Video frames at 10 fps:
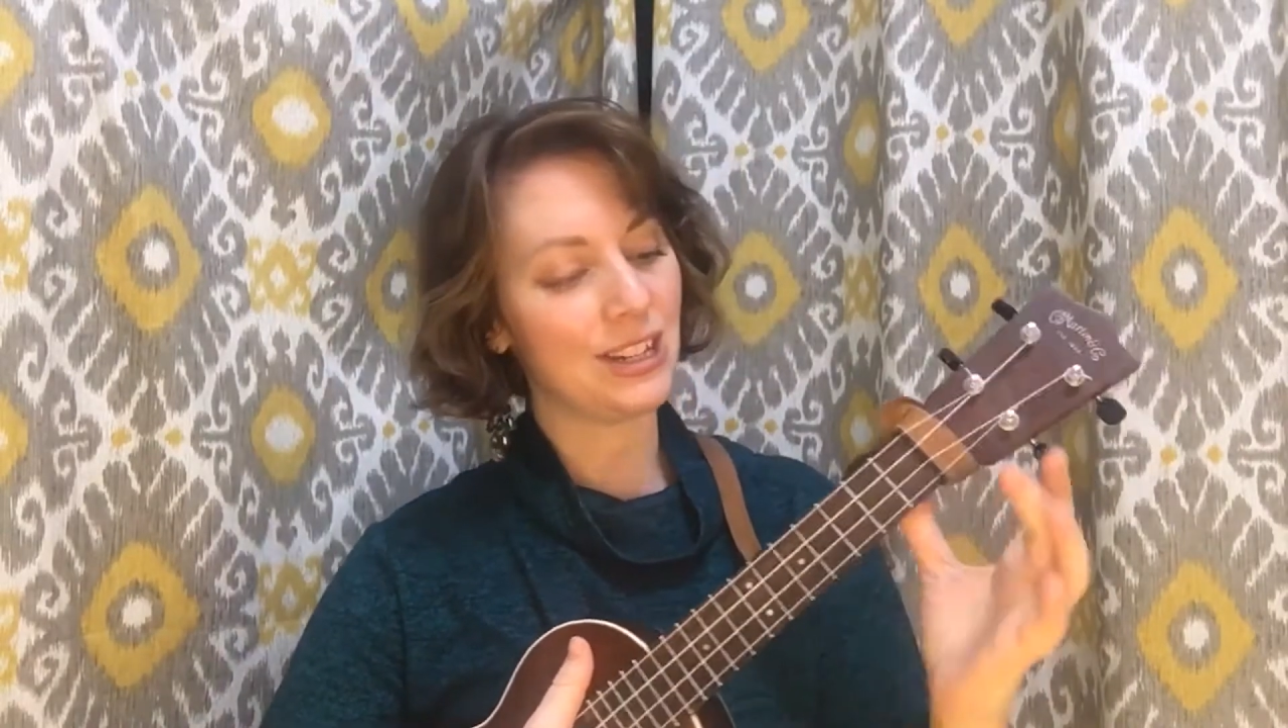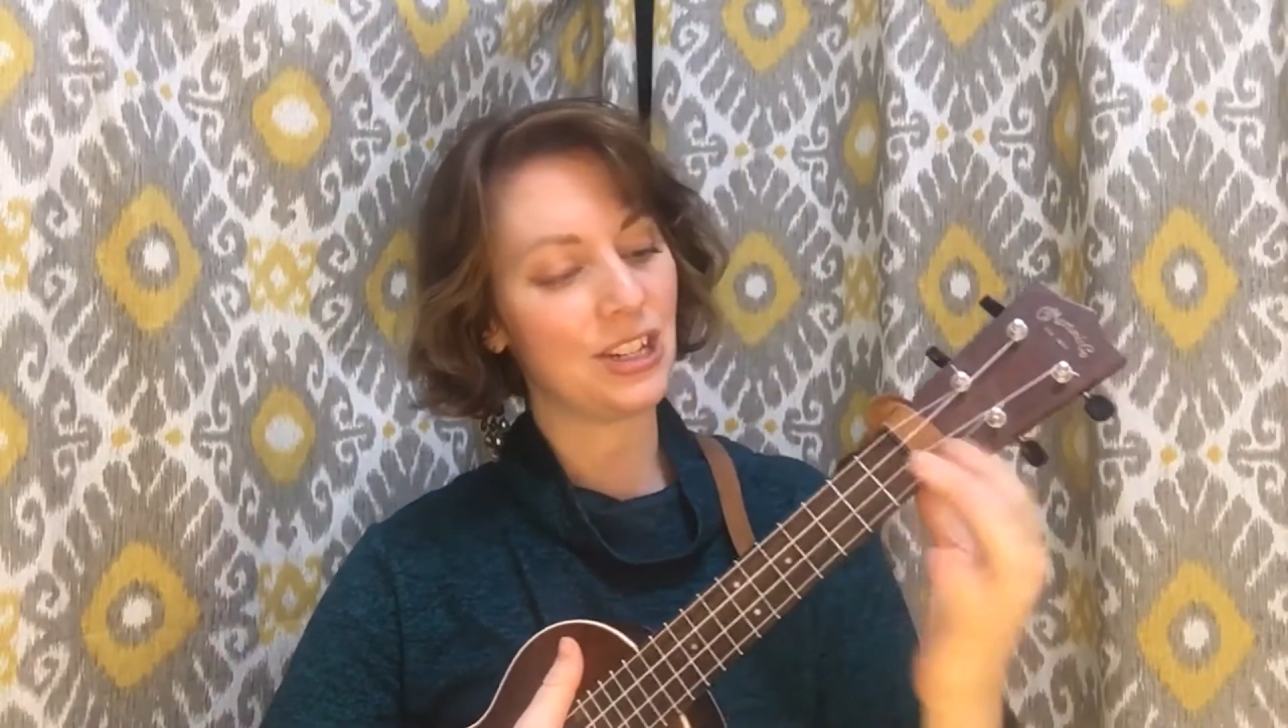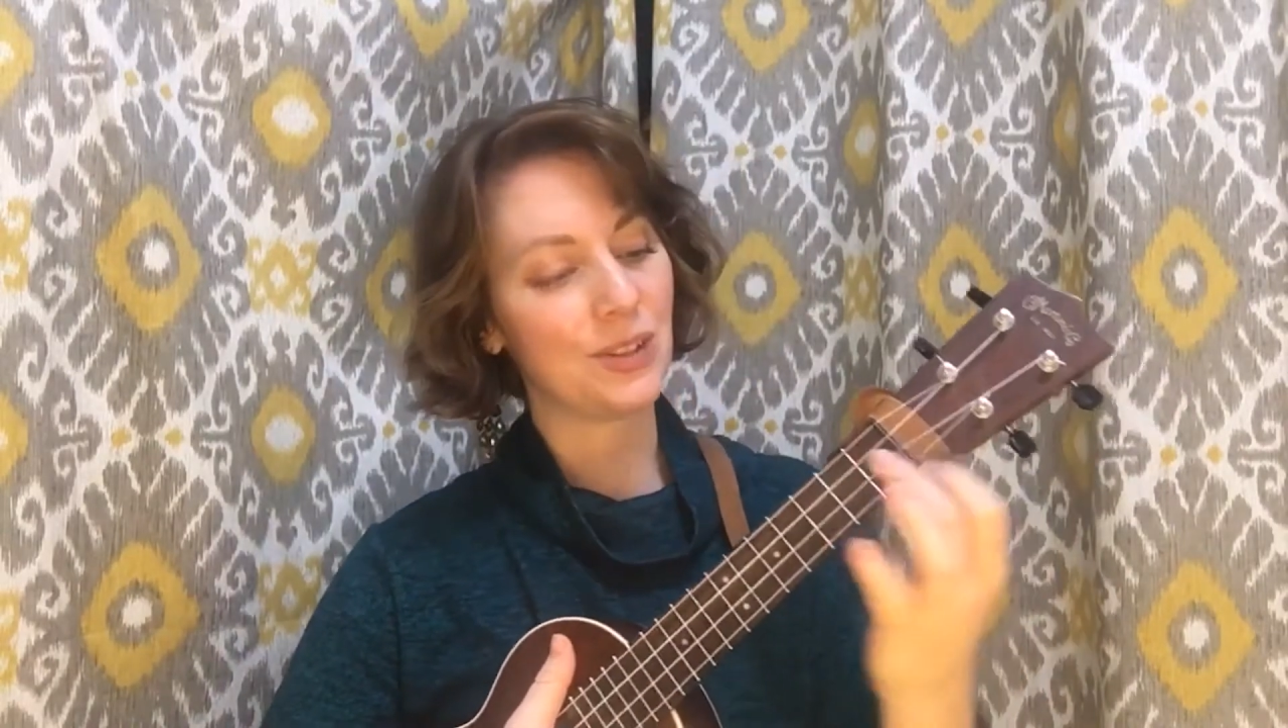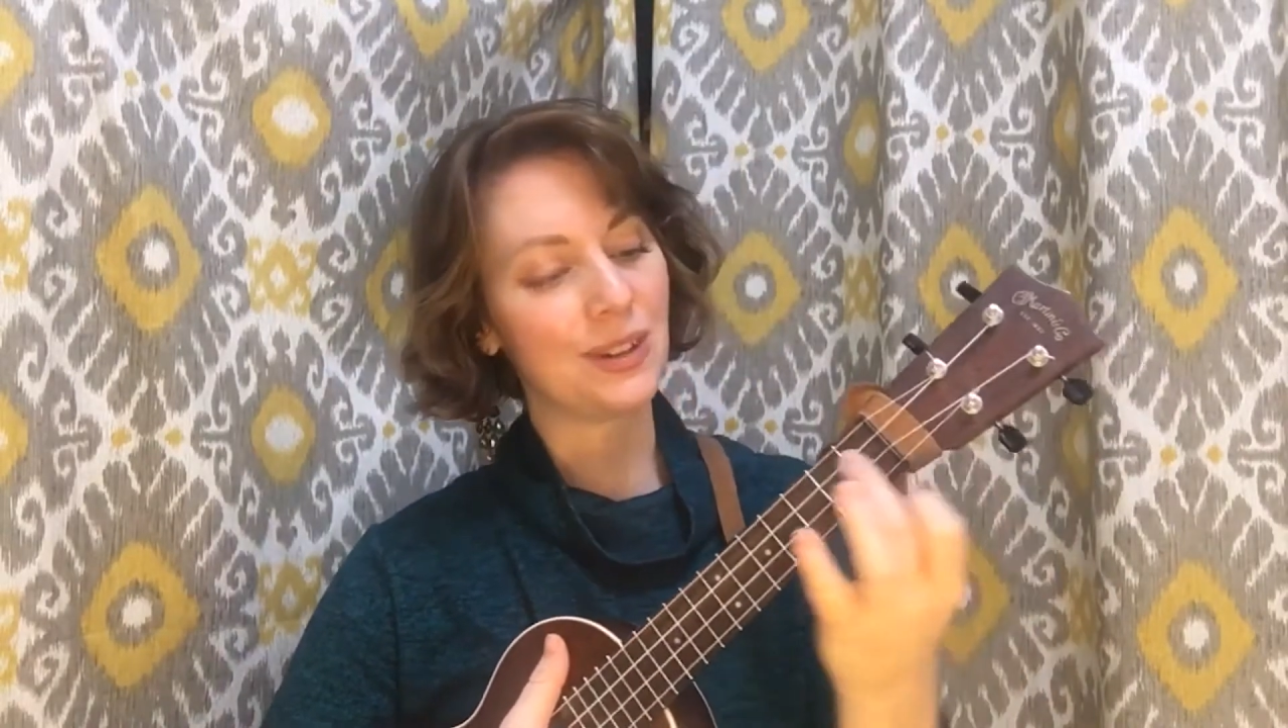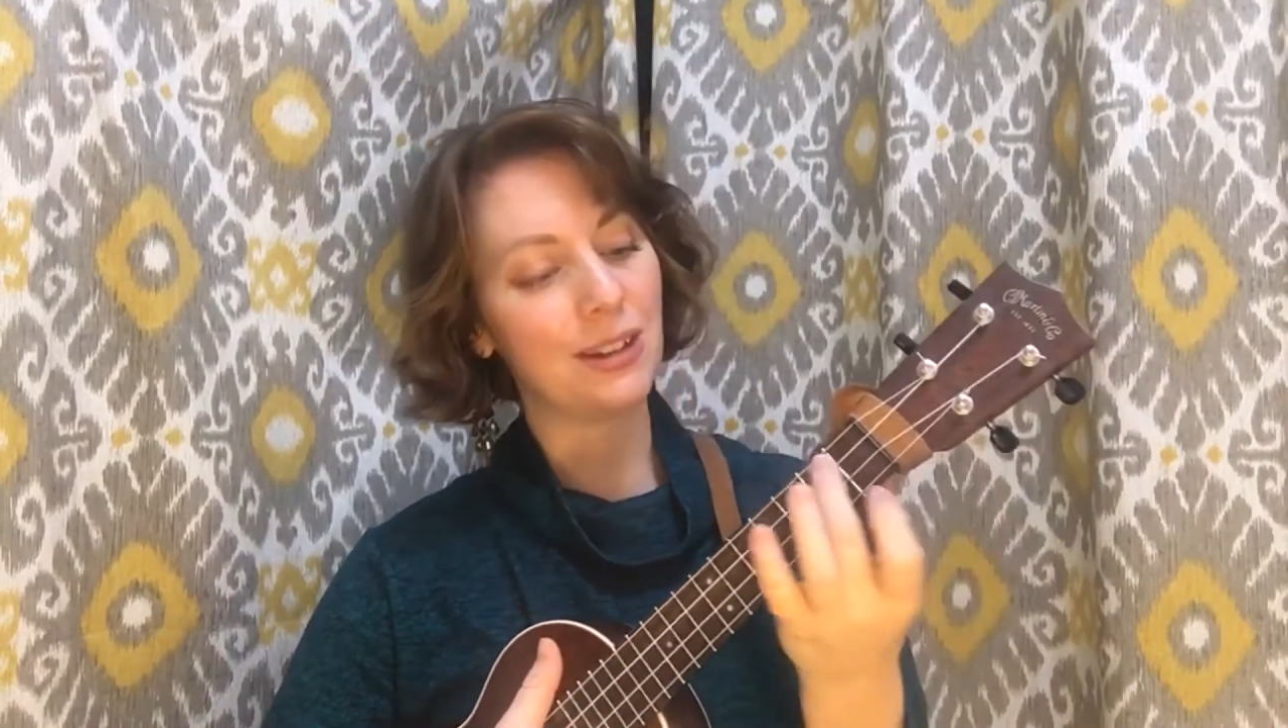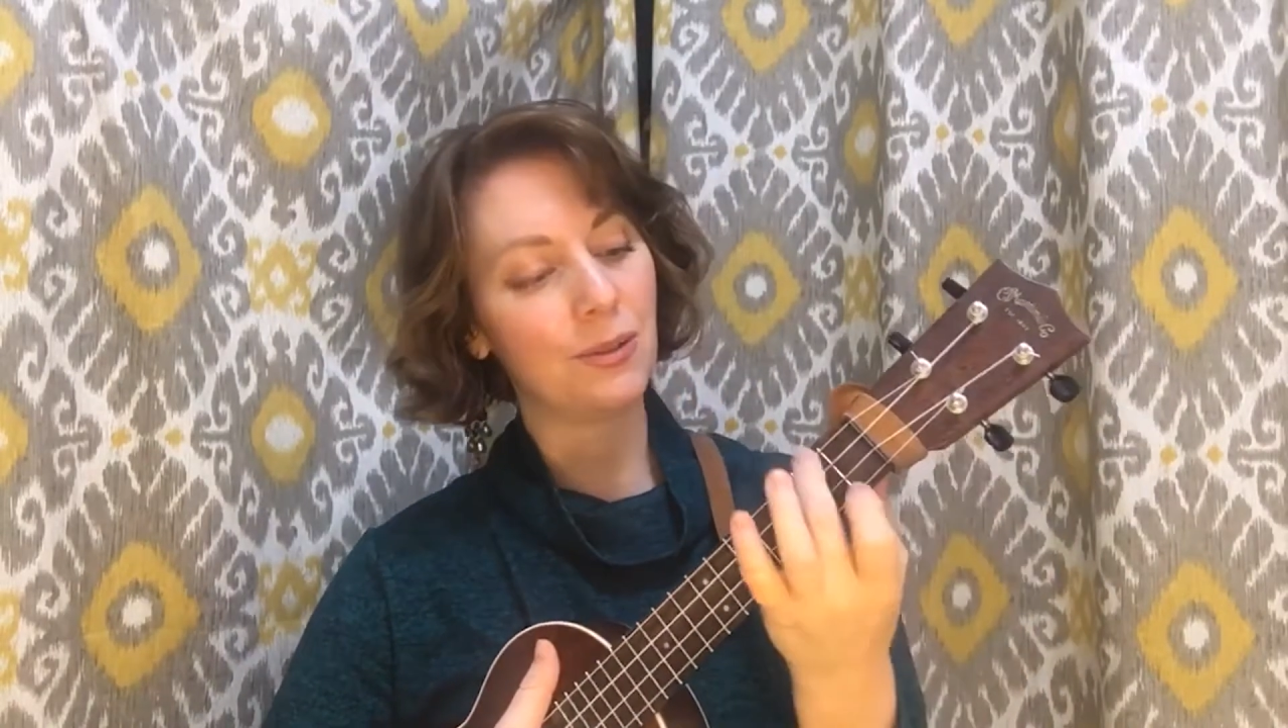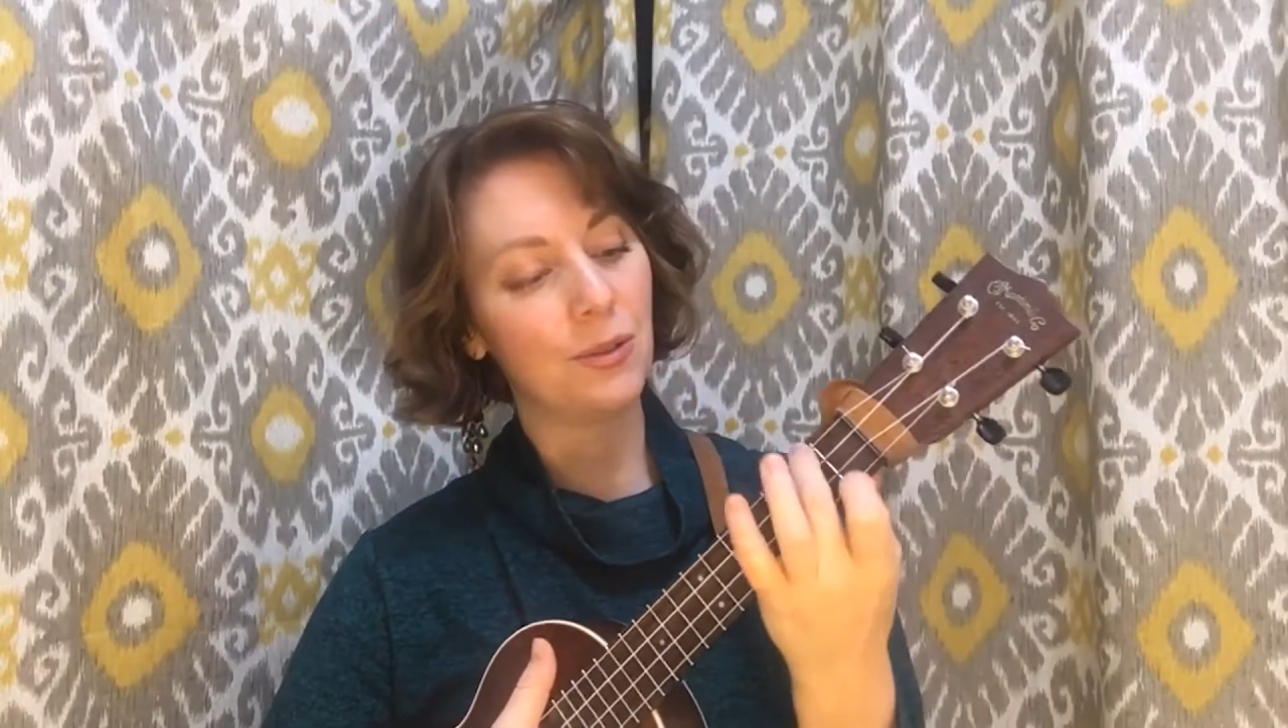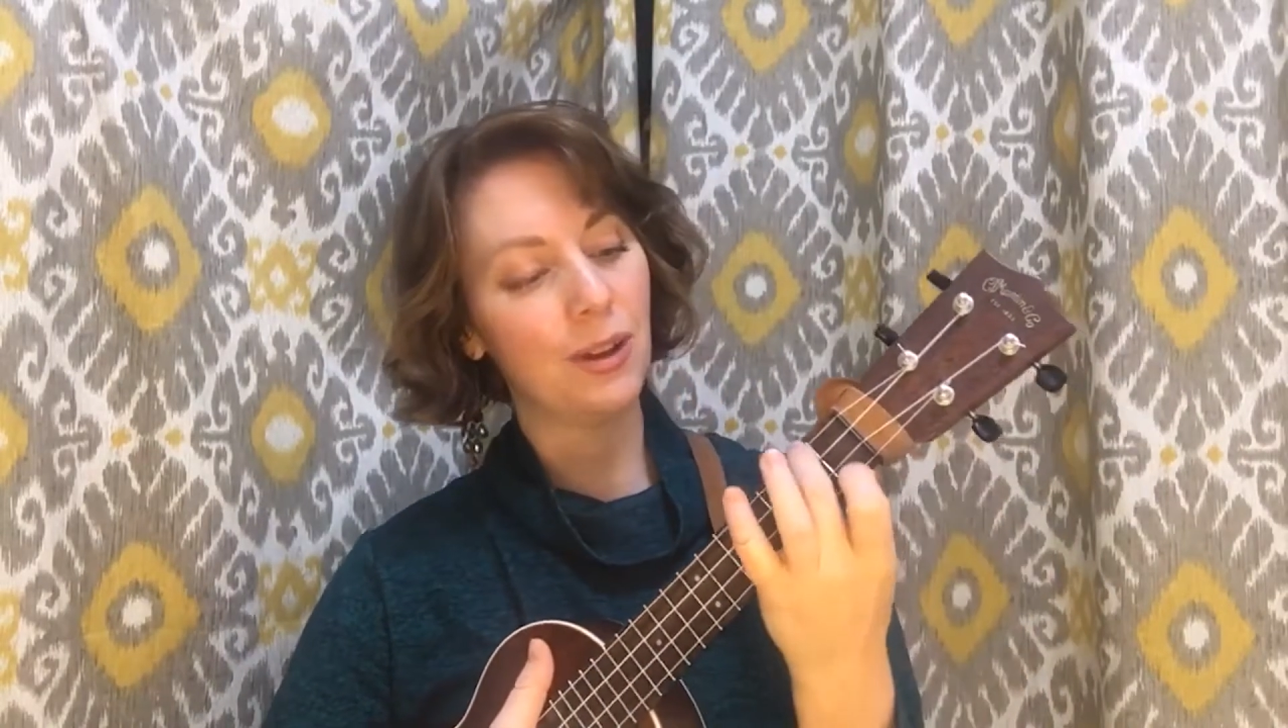to do it